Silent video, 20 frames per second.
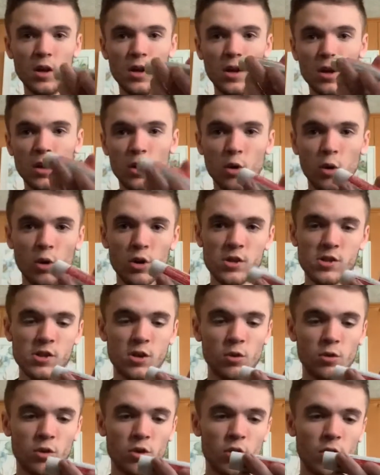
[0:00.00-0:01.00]

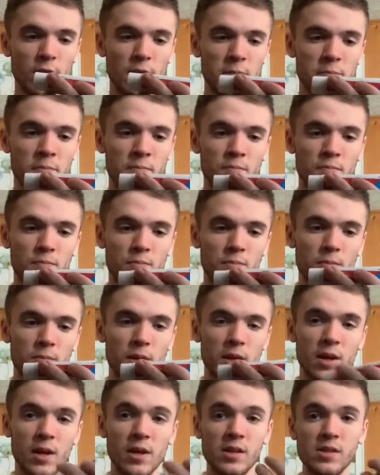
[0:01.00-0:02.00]
cortisone cream,
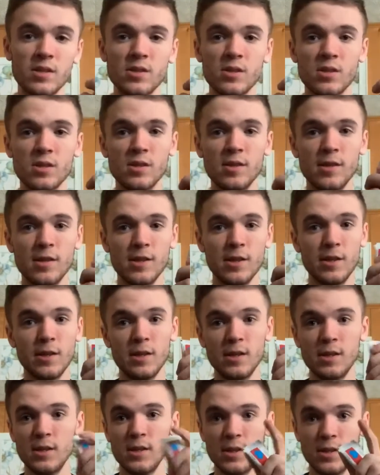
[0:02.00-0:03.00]
because
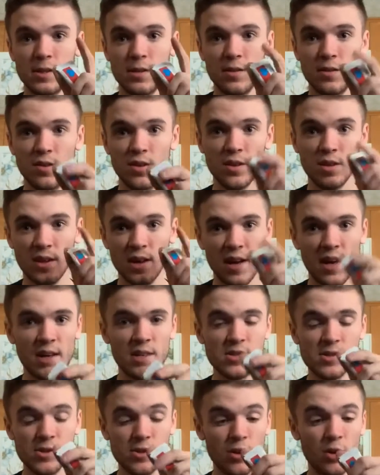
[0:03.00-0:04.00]

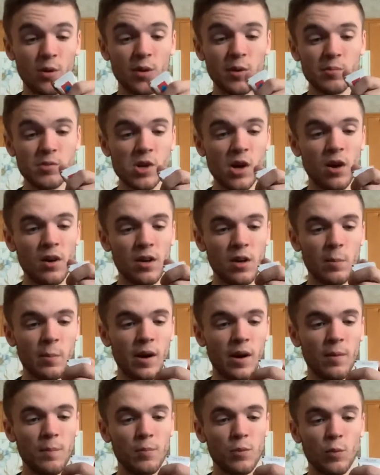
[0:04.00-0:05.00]
guys, you know what I'm talking
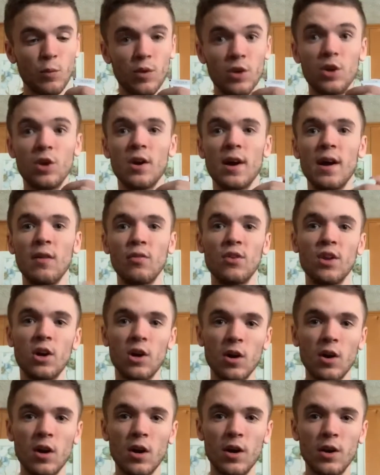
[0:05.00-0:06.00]
about. When you're out
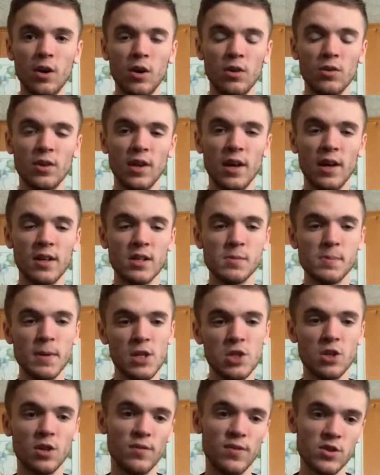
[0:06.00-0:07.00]
there hunting all day,
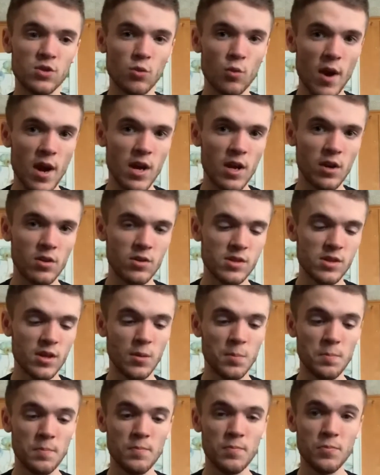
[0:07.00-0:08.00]
especially if it's raining or
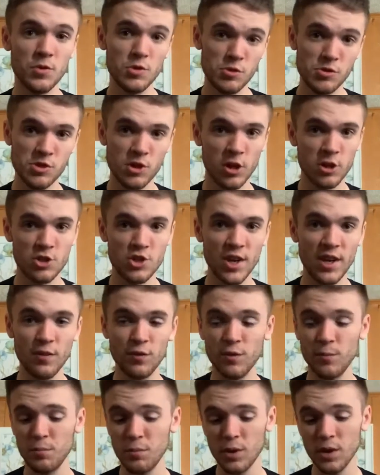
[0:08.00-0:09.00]
something, you start
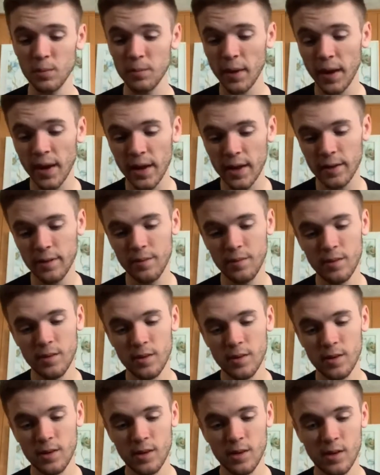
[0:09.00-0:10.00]
chafing pretty bad.
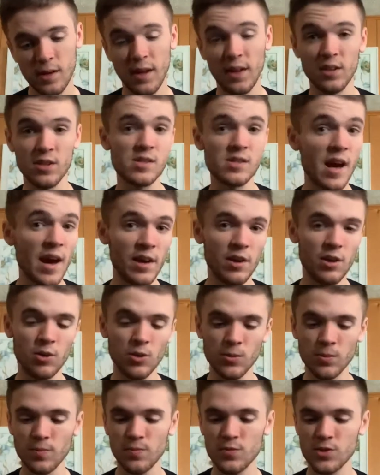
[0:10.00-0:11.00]
At least I
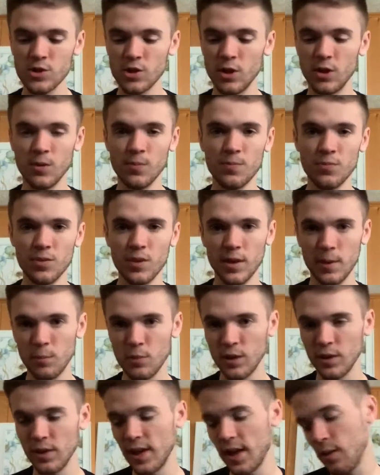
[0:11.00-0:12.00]
do. So I
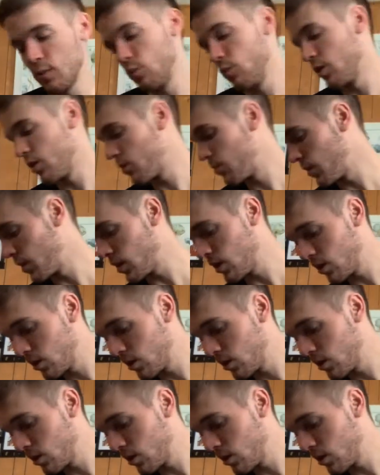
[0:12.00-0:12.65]
bring that with me.